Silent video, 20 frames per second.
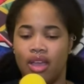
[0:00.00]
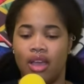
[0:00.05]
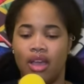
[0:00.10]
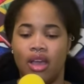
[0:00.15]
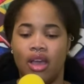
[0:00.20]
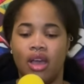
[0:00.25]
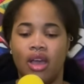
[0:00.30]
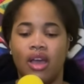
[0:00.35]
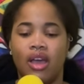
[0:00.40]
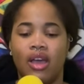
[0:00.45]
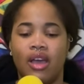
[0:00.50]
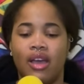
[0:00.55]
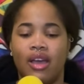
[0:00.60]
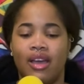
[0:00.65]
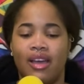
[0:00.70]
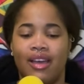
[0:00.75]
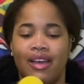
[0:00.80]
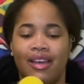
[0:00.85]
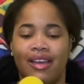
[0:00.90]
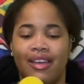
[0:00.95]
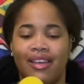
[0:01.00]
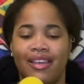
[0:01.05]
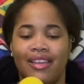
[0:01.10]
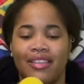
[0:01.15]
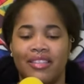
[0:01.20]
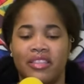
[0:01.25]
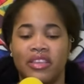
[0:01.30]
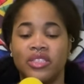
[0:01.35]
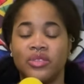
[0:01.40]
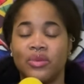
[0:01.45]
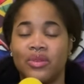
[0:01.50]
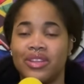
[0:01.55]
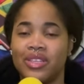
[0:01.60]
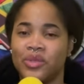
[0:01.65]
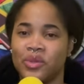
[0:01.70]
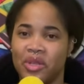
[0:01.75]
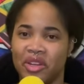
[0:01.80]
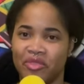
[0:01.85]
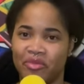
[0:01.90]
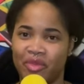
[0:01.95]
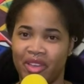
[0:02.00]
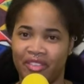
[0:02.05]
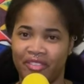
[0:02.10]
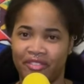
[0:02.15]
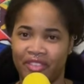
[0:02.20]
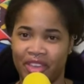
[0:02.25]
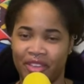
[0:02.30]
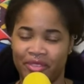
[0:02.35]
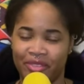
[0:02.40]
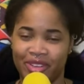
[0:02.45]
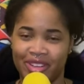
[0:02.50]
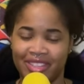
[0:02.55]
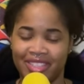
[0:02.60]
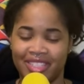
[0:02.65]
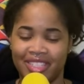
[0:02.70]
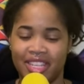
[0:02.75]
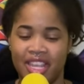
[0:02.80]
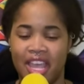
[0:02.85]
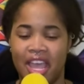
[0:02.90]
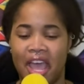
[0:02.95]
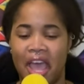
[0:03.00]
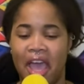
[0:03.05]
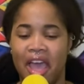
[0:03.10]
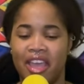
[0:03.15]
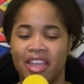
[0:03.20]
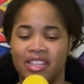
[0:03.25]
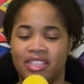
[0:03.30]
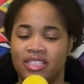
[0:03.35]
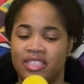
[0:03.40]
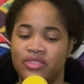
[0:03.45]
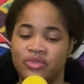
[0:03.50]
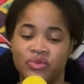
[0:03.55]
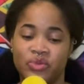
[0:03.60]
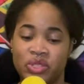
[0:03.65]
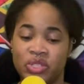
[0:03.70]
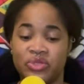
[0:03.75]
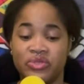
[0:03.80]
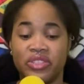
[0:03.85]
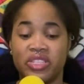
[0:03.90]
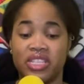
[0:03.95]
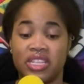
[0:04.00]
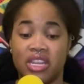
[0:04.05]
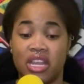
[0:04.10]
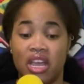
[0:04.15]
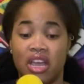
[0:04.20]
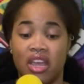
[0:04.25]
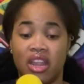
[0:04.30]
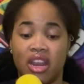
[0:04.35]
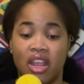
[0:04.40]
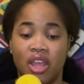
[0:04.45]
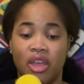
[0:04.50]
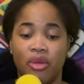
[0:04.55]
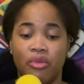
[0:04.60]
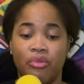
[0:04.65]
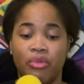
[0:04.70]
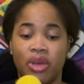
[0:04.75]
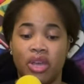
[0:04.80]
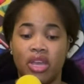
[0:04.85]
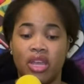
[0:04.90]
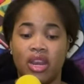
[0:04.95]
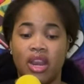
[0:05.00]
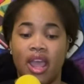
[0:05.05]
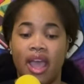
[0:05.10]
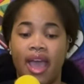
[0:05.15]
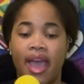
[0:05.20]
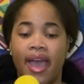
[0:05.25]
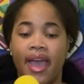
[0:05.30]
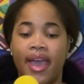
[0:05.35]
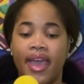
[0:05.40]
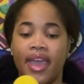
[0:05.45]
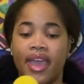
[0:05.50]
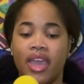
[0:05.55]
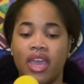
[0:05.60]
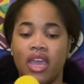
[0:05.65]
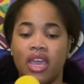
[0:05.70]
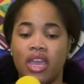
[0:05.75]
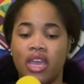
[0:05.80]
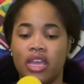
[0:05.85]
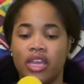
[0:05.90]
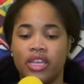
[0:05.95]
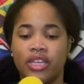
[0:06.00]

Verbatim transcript: ah, this one is one of my favorites. It's, it's really not. But I